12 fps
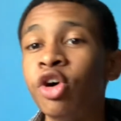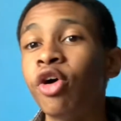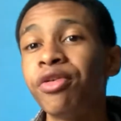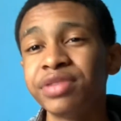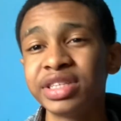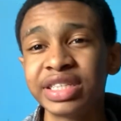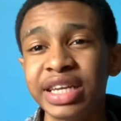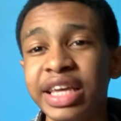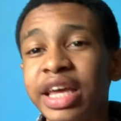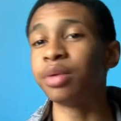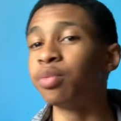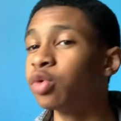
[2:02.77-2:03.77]
Obviously
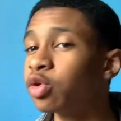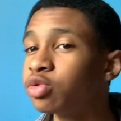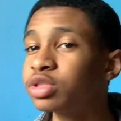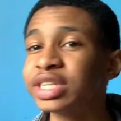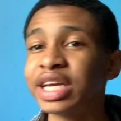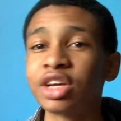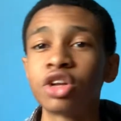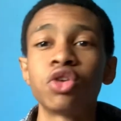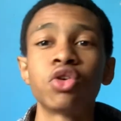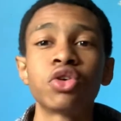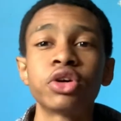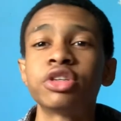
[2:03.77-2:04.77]
it will take
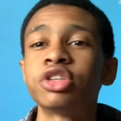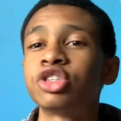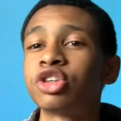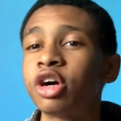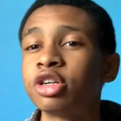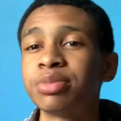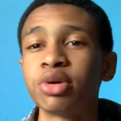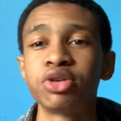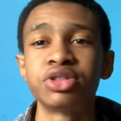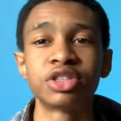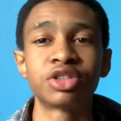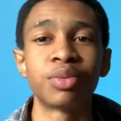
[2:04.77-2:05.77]
longer to charge because it's a